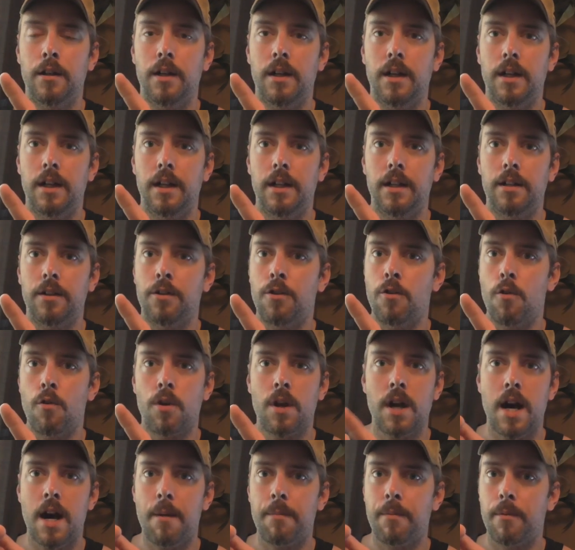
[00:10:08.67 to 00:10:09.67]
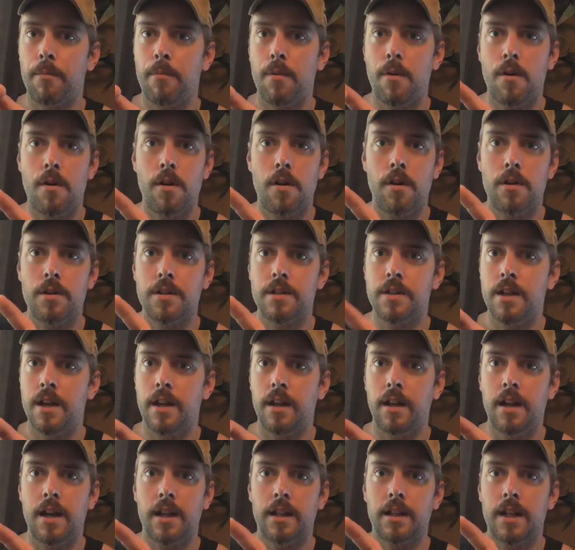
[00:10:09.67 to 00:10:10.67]
no copper bars,
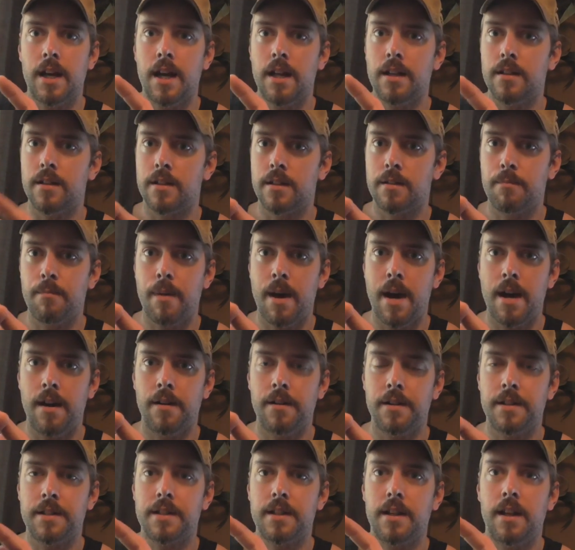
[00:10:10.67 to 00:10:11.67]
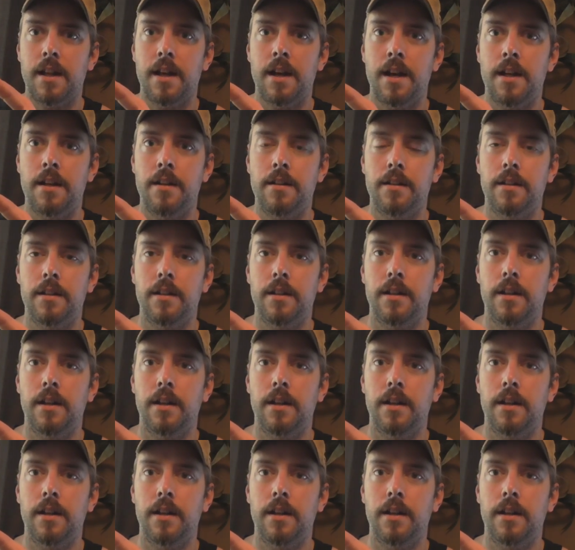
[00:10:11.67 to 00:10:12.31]
nothing like that, just a battery sled,